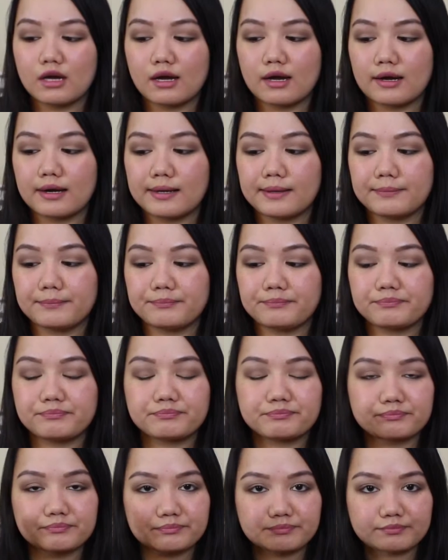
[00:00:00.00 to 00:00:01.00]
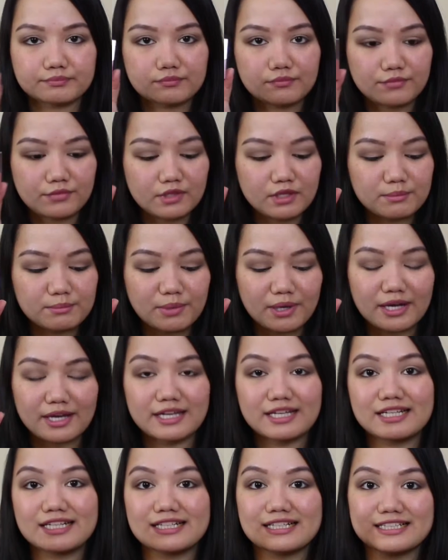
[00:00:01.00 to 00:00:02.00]

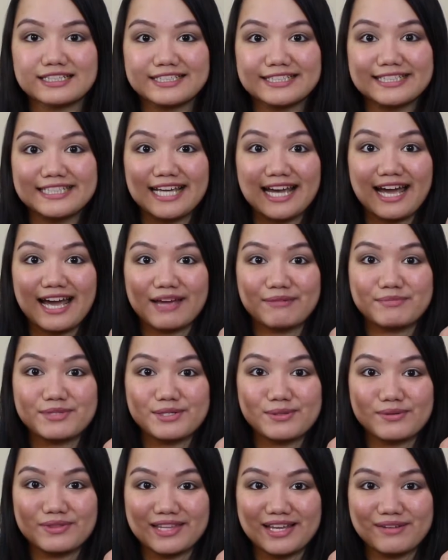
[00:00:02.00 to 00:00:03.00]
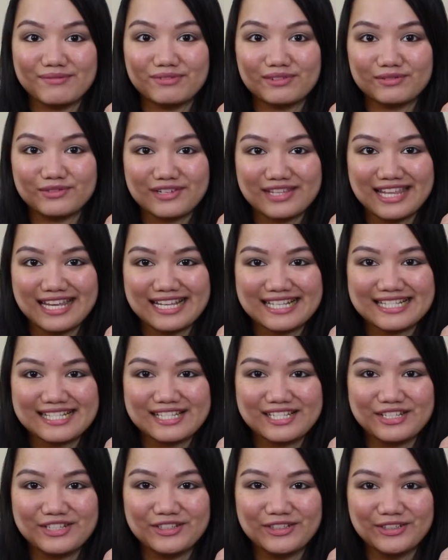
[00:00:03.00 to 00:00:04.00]
But yeah, I'm so thankful for
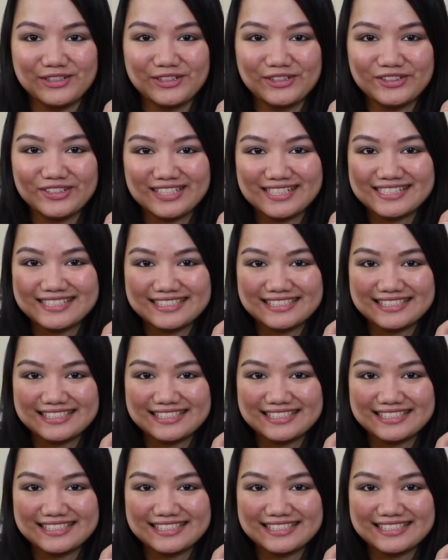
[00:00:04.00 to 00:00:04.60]
this too.